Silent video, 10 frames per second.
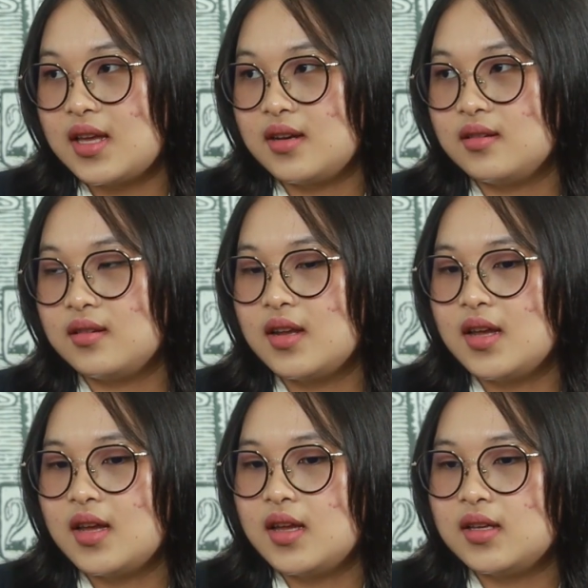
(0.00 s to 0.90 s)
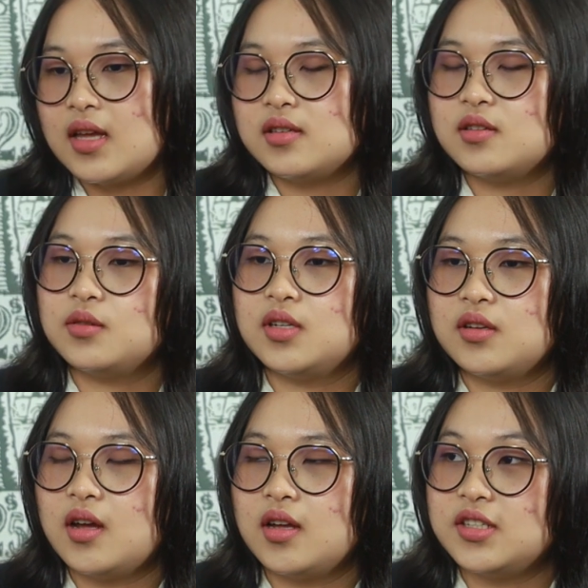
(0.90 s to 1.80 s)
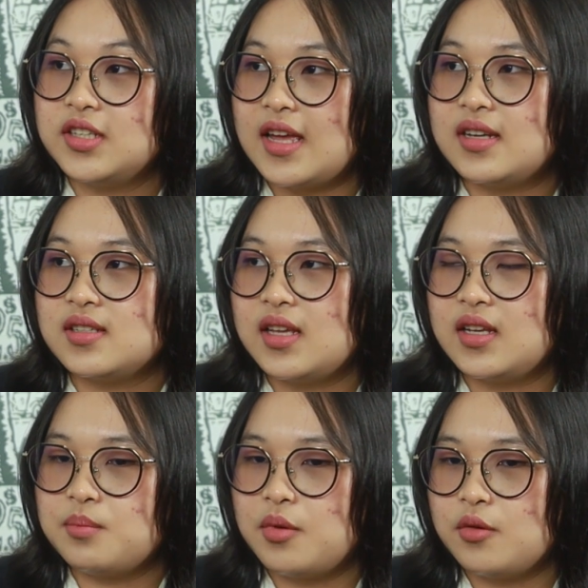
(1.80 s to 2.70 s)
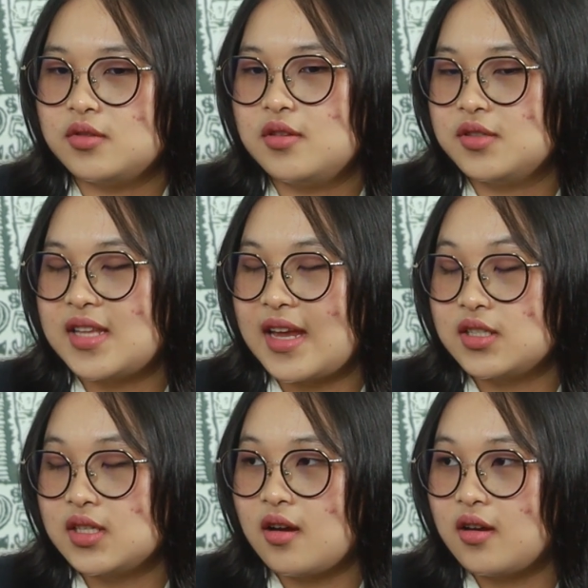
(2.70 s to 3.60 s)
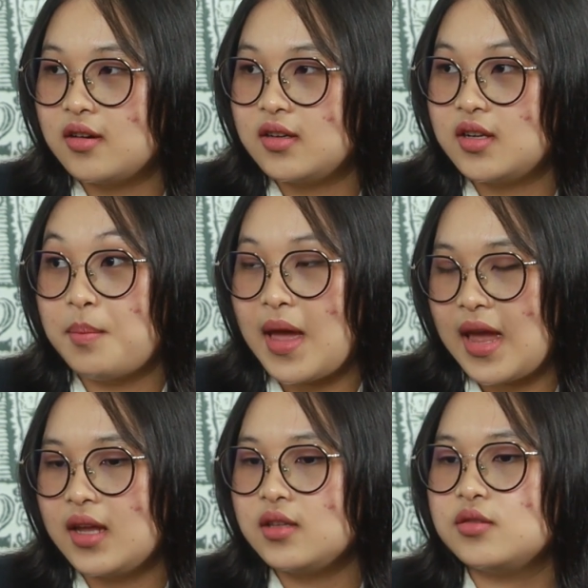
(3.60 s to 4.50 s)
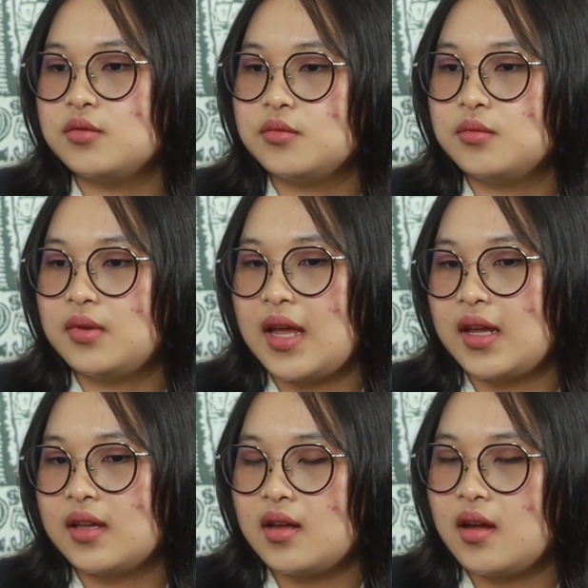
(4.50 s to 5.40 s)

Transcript: And yeah, so the United States imposed those sanctions on the bank to like